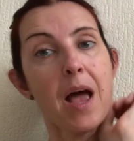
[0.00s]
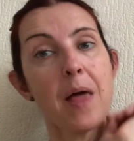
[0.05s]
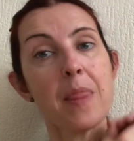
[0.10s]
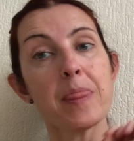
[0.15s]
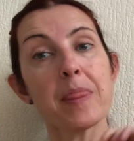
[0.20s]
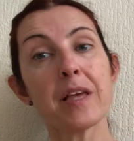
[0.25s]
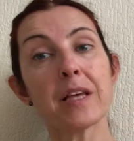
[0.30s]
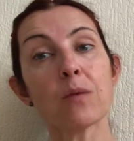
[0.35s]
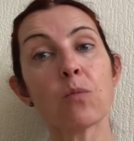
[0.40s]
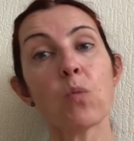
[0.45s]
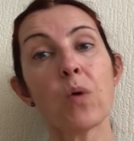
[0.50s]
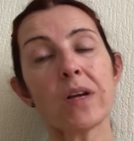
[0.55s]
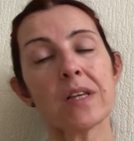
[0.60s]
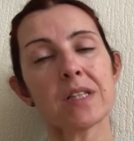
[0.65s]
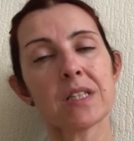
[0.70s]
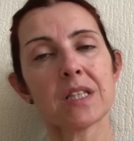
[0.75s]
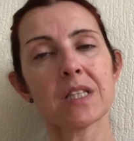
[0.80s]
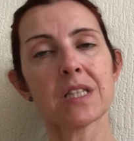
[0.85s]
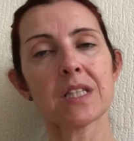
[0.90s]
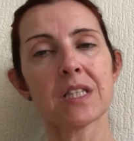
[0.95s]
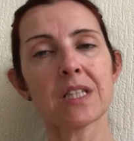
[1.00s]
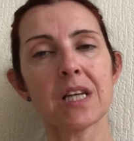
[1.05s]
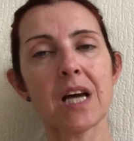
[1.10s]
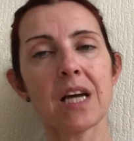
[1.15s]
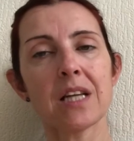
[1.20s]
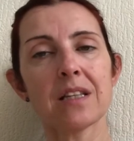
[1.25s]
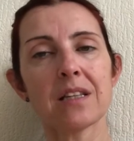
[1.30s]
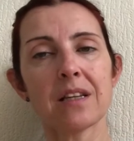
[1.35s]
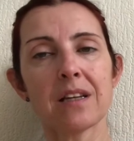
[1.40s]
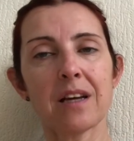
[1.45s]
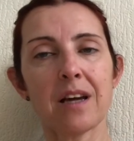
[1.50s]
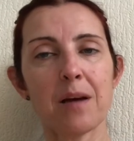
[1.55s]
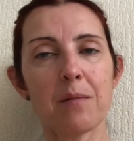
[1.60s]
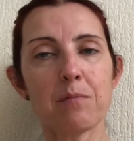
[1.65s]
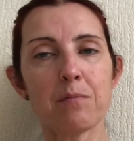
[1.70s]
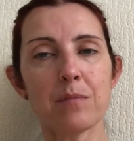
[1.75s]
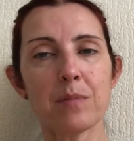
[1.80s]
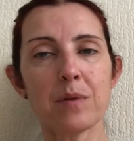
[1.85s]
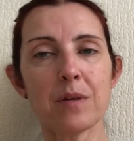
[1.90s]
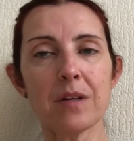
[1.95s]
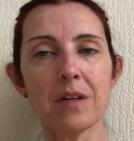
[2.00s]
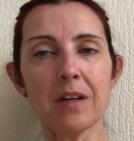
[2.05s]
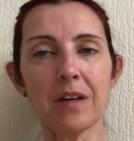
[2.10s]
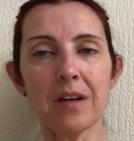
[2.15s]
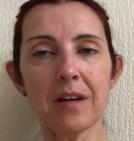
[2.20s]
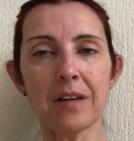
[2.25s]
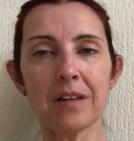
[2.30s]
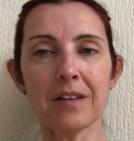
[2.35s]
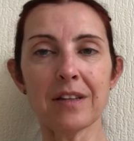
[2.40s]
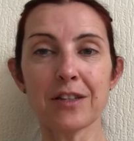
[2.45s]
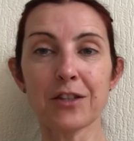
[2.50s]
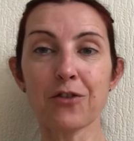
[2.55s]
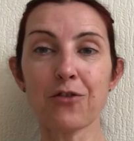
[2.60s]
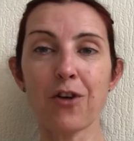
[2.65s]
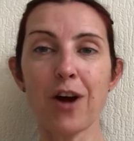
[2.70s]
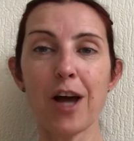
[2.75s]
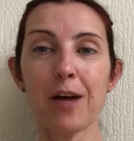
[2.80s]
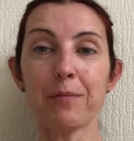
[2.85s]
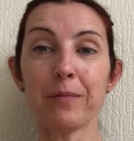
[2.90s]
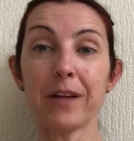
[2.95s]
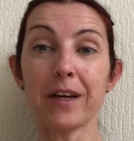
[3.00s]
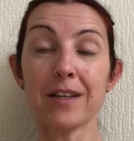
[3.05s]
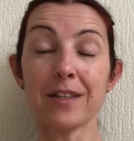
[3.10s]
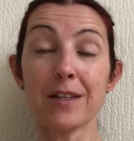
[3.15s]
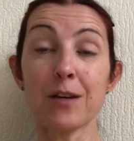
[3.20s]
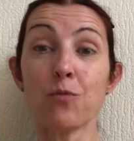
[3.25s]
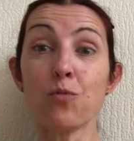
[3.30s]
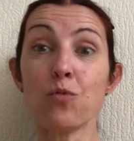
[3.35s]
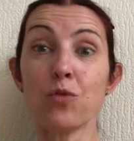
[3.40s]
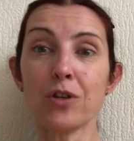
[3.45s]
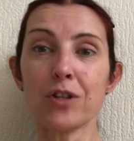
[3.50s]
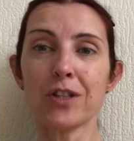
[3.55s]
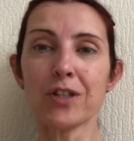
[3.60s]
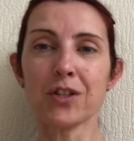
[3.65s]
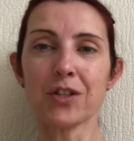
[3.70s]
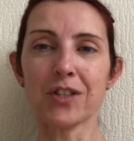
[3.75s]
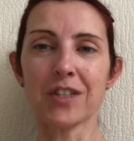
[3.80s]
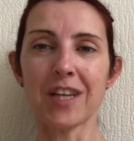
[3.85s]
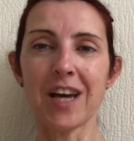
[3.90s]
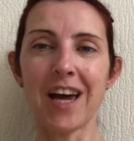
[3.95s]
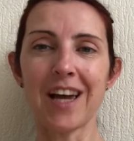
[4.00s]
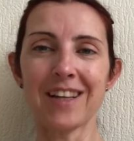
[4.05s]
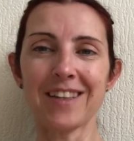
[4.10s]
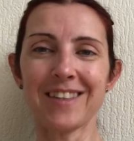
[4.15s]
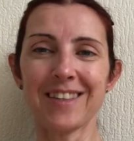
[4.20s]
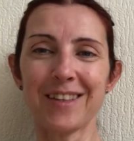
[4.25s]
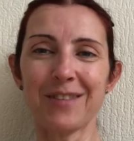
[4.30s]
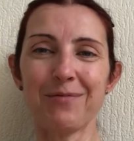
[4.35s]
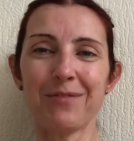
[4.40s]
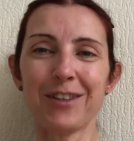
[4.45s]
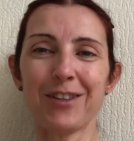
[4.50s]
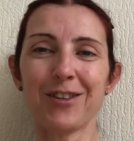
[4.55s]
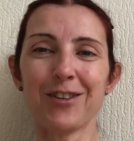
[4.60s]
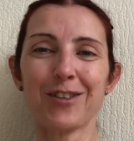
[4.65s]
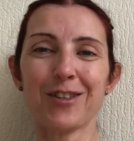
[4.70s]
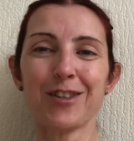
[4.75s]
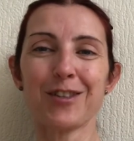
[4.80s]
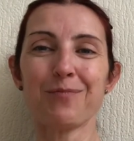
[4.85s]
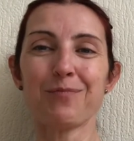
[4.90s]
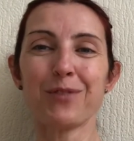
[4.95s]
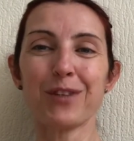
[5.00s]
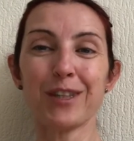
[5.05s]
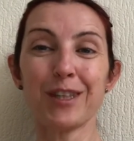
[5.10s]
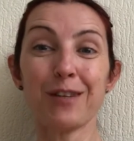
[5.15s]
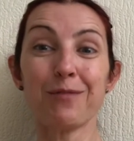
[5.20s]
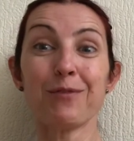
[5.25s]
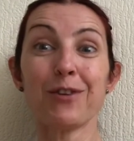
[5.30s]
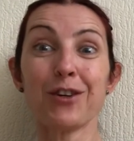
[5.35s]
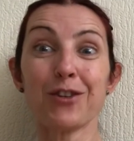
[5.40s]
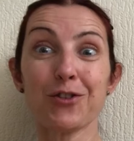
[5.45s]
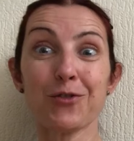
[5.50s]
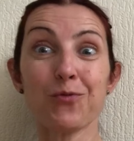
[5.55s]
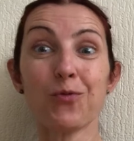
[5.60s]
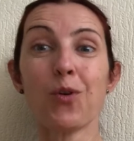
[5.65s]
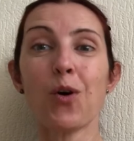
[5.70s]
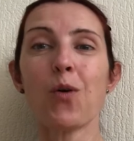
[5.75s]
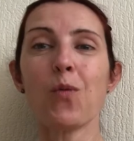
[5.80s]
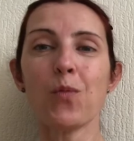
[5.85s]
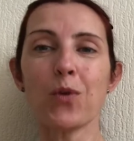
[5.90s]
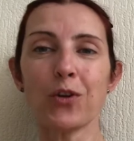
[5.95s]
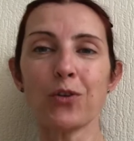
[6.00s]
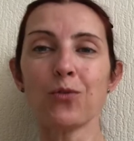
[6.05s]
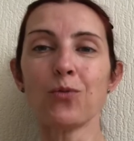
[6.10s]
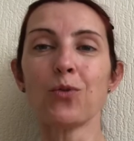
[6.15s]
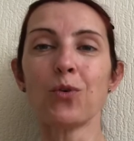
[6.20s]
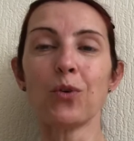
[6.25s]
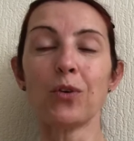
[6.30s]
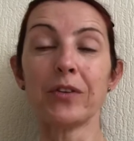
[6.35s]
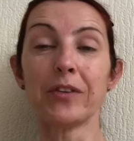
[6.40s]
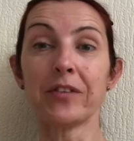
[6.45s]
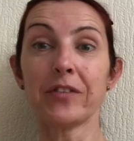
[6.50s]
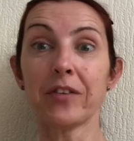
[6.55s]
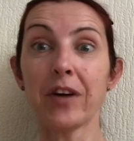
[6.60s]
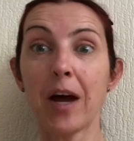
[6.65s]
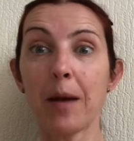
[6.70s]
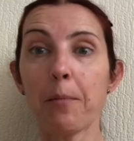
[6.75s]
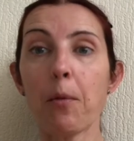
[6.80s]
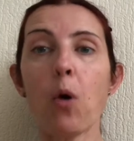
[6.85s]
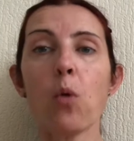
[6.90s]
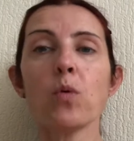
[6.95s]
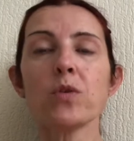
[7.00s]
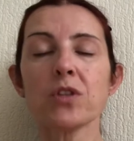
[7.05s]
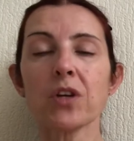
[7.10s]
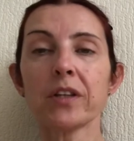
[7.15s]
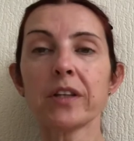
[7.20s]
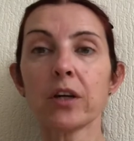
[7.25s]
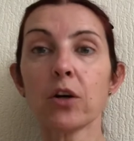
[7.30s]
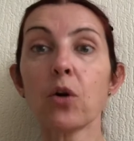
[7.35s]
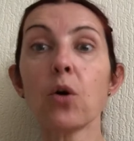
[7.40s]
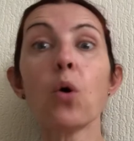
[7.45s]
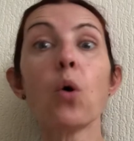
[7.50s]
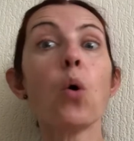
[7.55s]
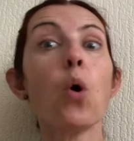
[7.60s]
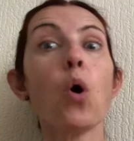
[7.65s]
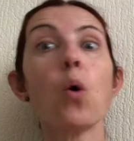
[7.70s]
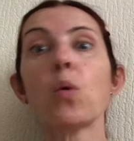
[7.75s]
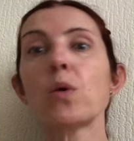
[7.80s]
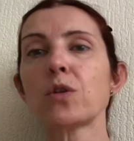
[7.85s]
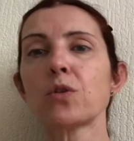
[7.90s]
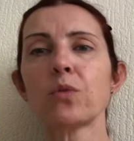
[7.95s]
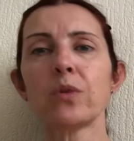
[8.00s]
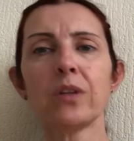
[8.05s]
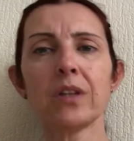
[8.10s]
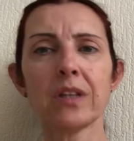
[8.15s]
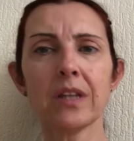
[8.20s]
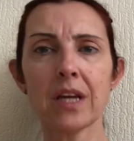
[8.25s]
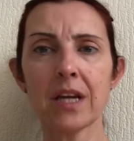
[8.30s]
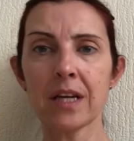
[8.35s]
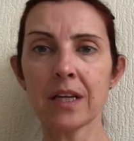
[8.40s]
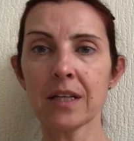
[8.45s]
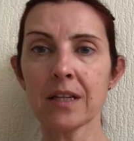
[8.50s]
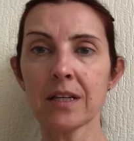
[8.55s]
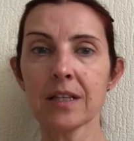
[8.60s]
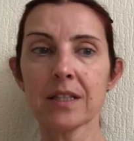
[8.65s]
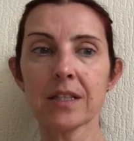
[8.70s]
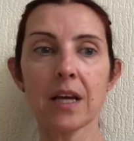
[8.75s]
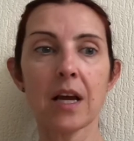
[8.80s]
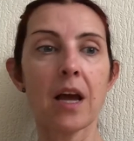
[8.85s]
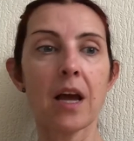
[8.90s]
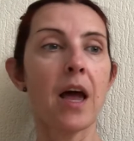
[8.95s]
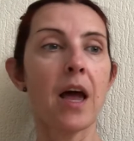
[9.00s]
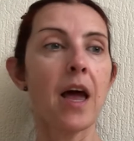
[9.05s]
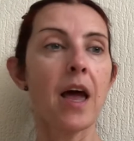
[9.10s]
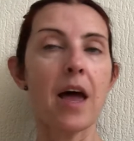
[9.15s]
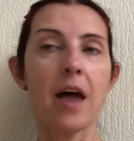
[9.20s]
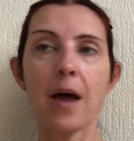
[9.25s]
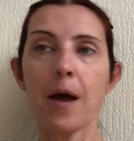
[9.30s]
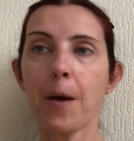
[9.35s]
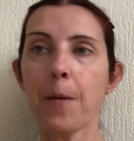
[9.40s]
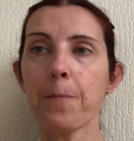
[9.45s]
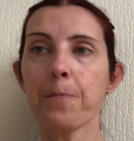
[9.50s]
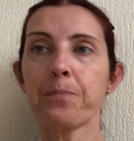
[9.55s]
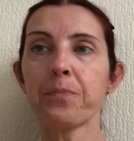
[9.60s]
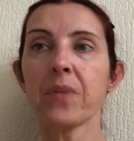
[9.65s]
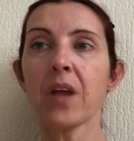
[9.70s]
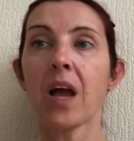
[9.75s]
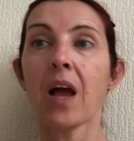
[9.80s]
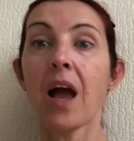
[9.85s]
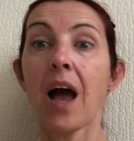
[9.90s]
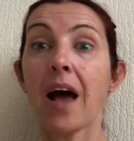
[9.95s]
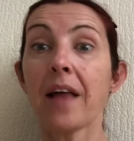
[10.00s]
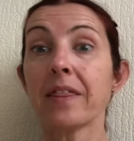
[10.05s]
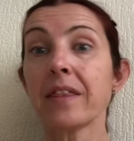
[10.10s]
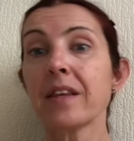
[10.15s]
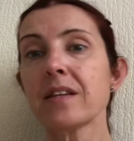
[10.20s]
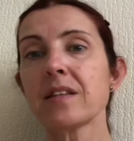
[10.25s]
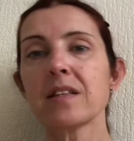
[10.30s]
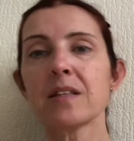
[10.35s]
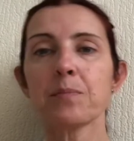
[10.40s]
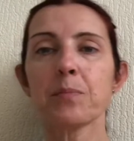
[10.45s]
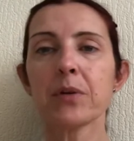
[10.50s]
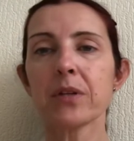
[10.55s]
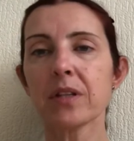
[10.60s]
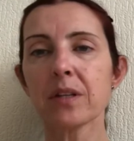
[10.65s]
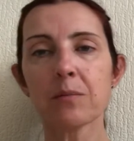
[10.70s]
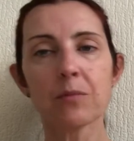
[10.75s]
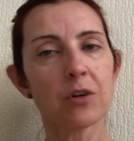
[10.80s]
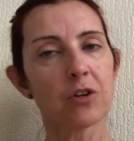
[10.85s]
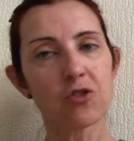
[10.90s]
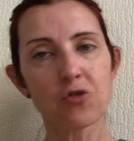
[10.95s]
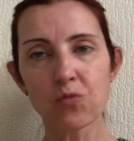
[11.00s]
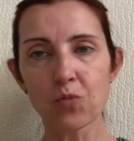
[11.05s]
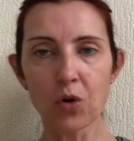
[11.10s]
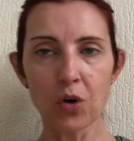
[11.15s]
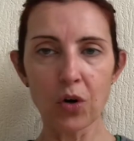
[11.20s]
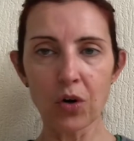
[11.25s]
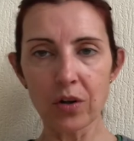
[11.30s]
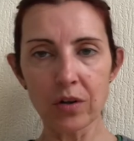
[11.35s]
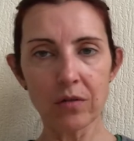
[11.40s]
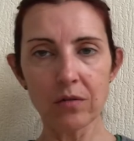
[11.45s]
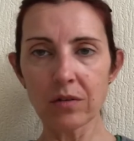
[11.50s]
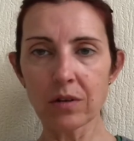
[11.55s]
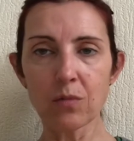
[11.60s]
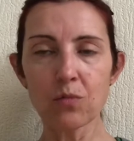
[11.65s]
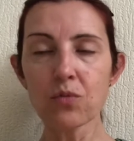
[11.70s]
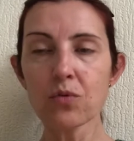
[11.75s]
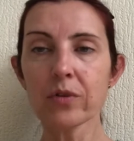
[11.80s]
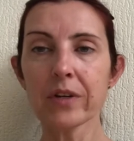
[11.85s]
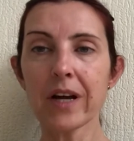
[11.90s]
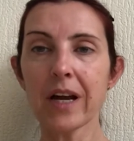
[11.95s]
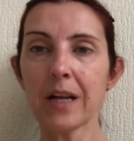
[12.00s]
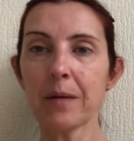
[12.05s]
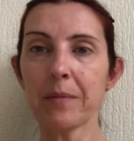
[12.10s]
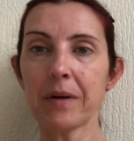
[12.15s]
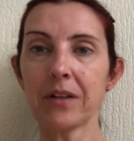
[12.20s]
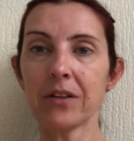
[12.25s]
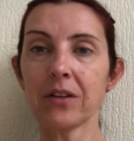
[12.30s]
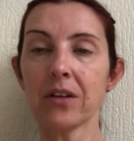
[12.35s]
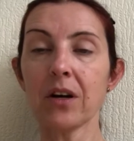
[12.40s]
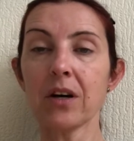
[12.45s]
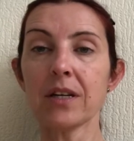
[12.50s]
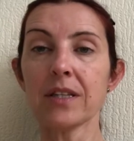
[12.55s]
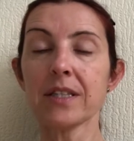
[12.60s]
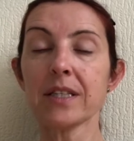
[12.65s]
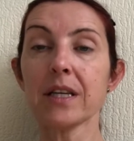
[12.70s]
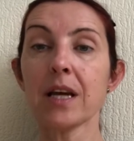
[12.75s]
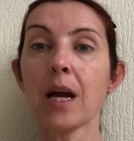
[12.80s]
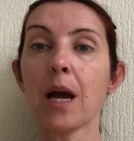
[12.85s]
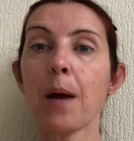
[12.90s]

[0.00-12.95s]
the Western society can be described as a wood society, because it's pretty much what we do all the time, always on the go, always doing things, and this is pretty much what the wood element does.